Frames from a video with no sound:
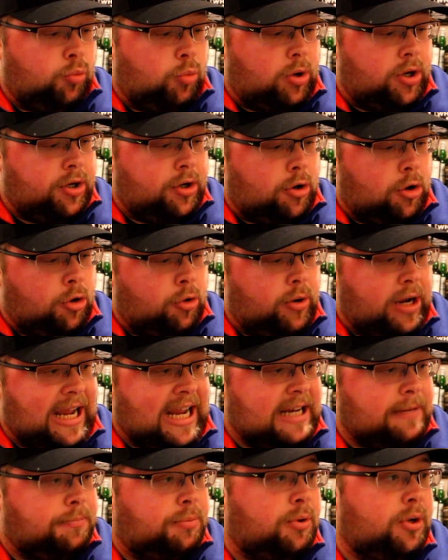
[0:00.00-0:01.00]

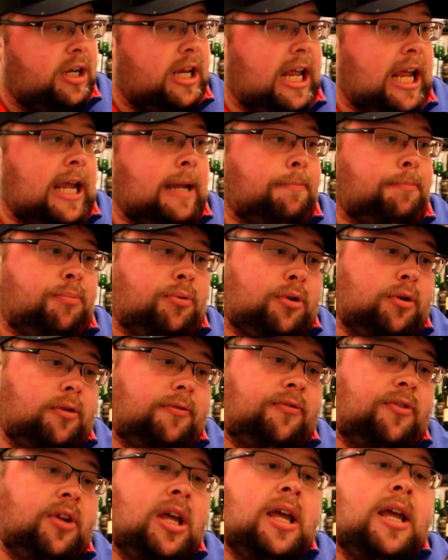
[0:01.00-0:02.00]
108.8
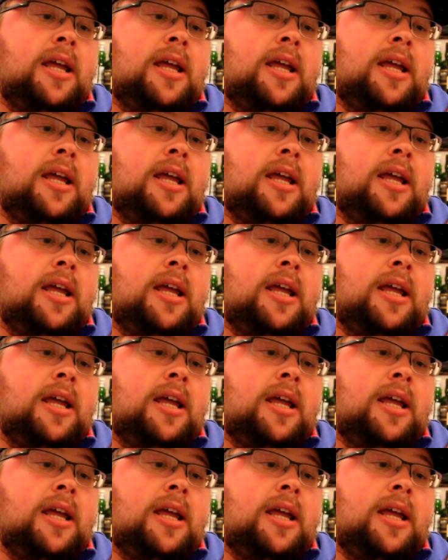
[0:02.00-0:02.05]
proof.